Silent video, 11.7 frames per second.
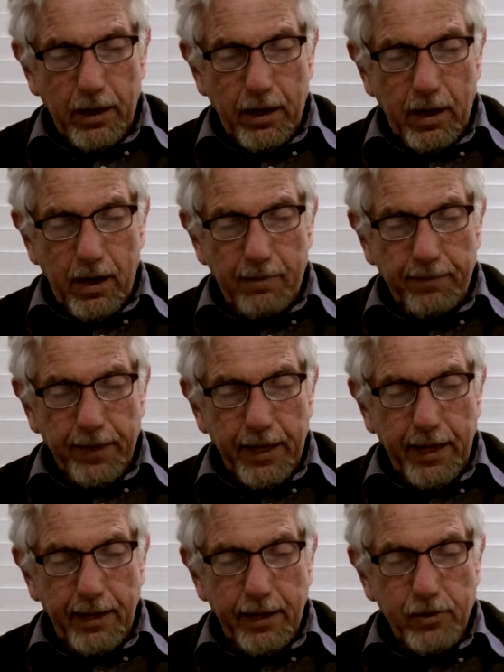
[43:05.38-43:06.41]
um,
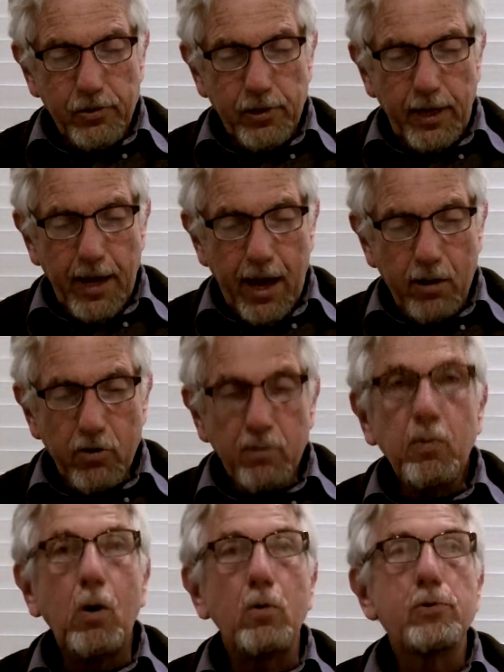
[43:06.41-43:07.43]
it is the
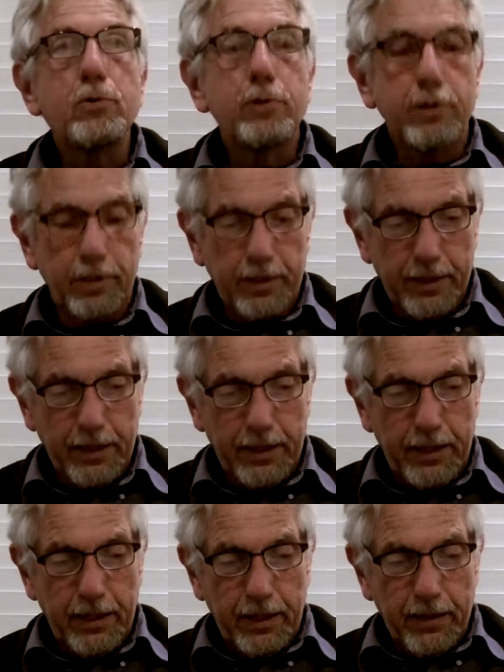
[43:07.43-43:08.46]
outermost,
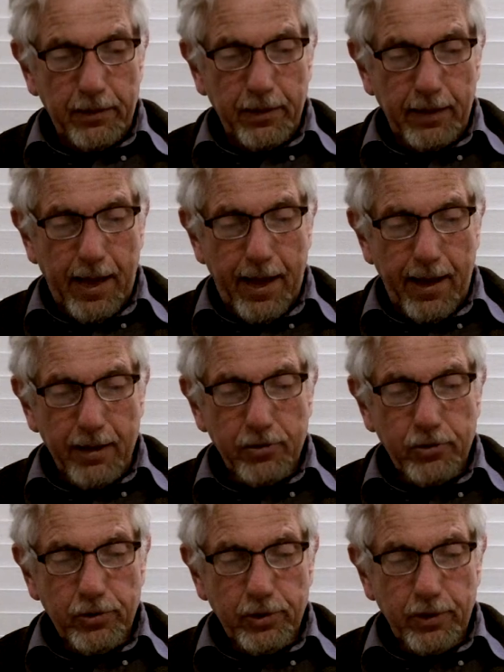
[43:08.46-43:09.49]
the
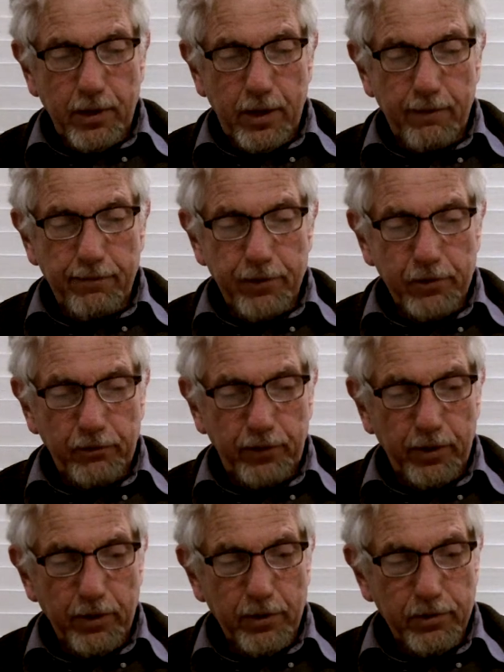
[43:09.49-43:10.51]
last of the
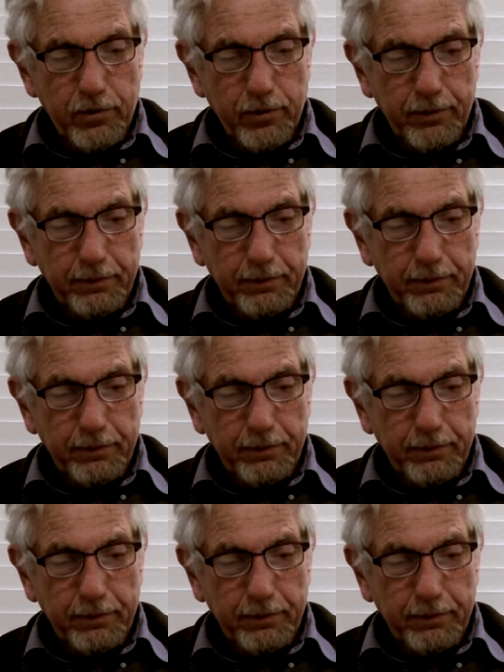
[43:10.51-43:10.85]
spheres.